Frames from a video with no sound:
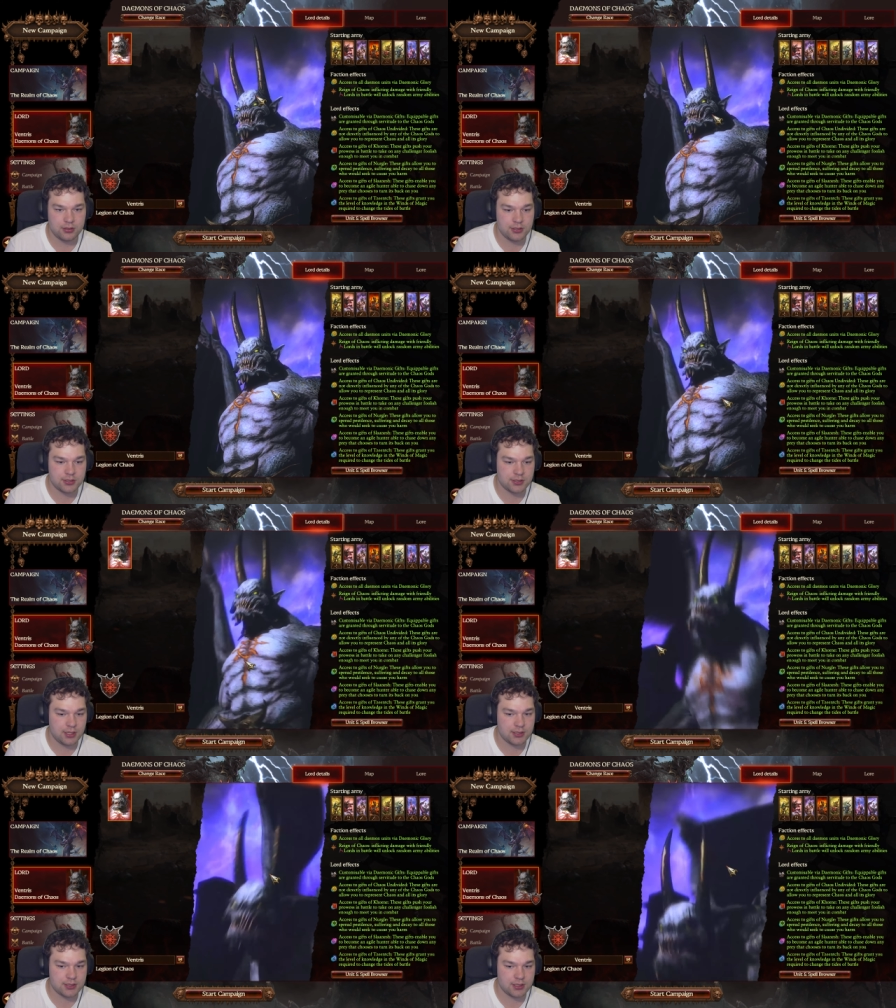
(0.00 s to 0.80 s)
just
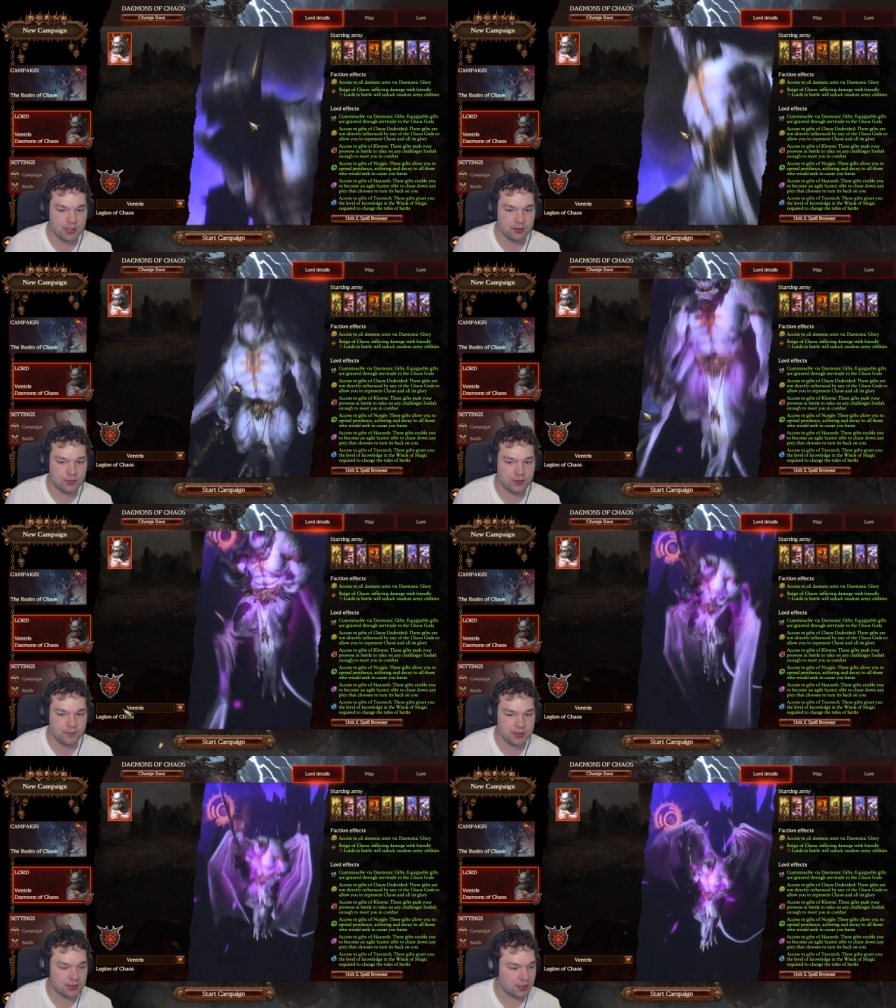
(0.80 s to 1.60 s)
as a one
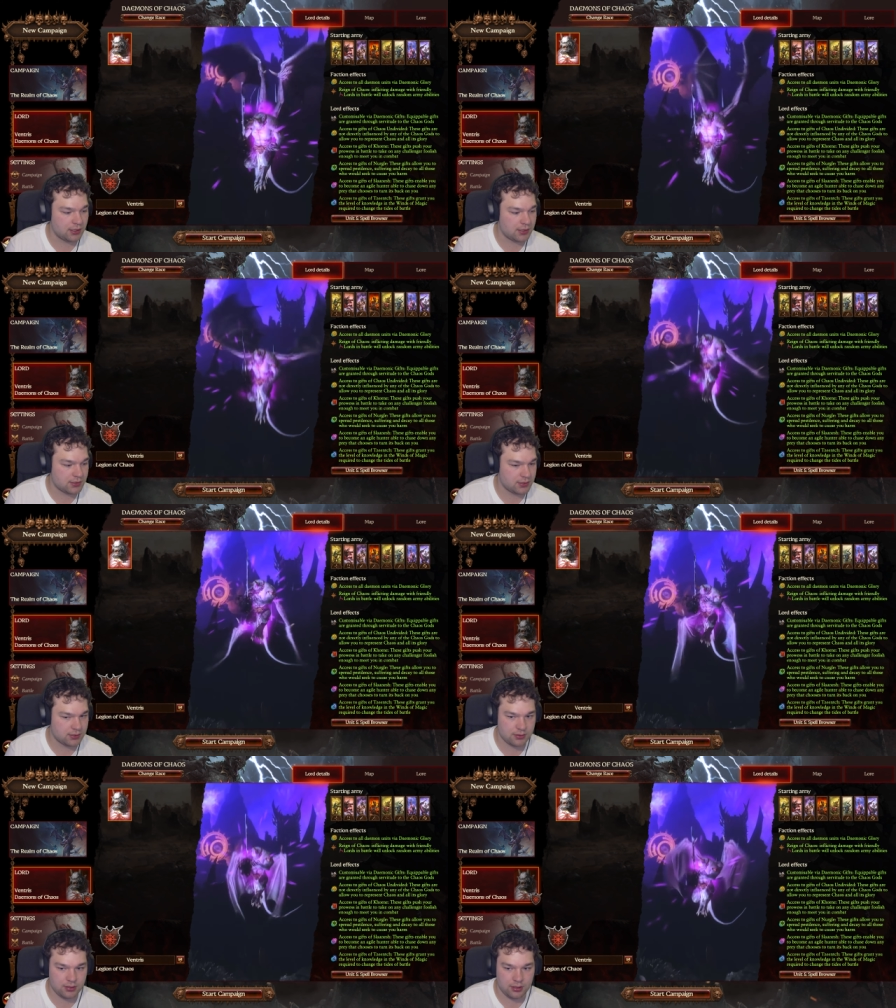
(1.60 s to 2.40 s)
of these
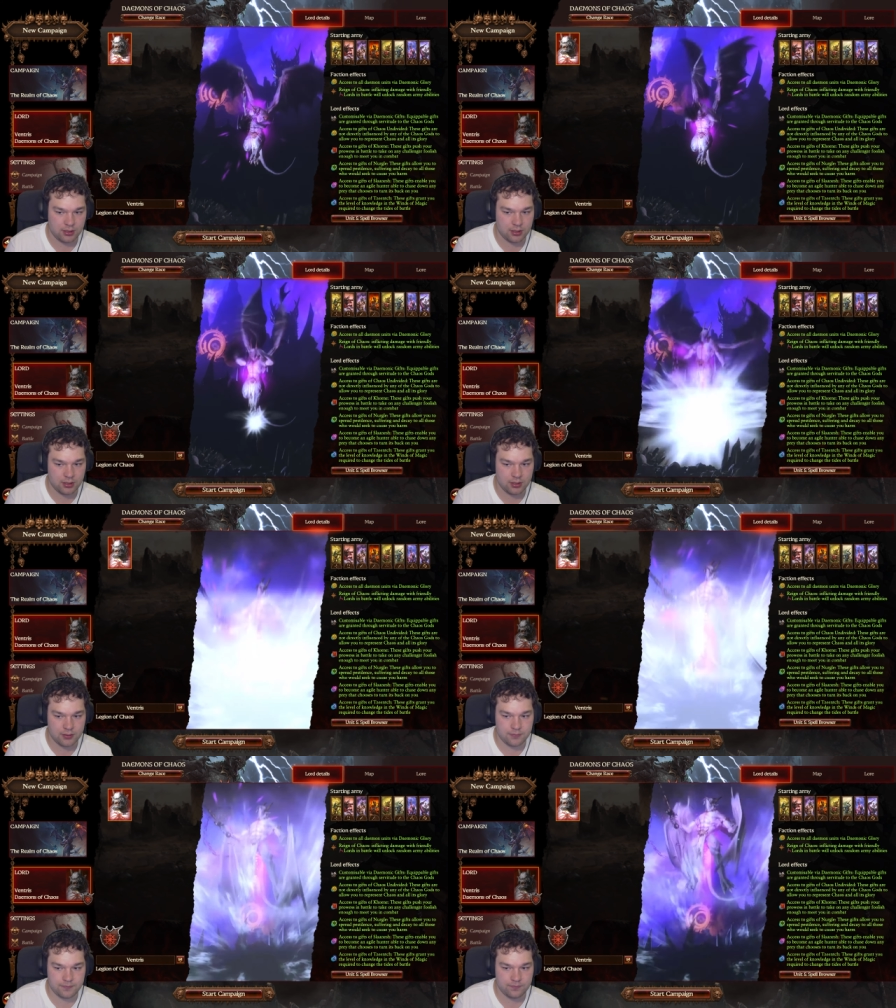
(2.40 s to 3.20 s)
guys.
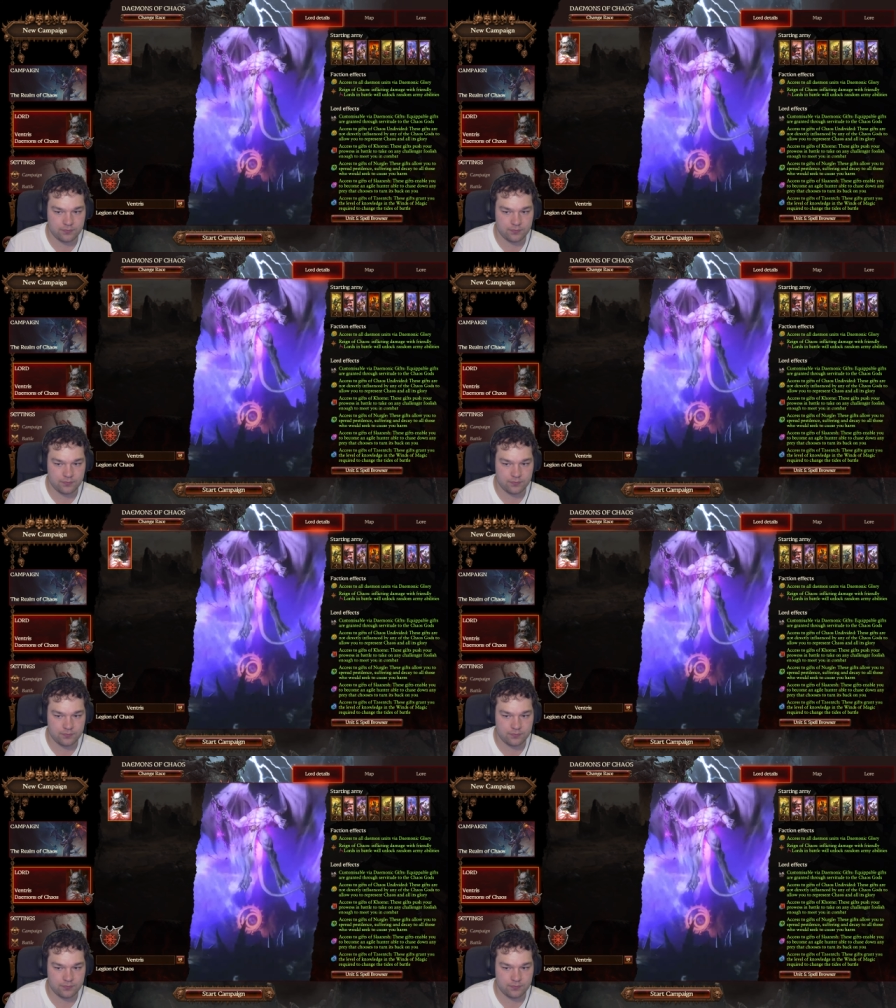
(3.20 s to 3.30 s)
Um,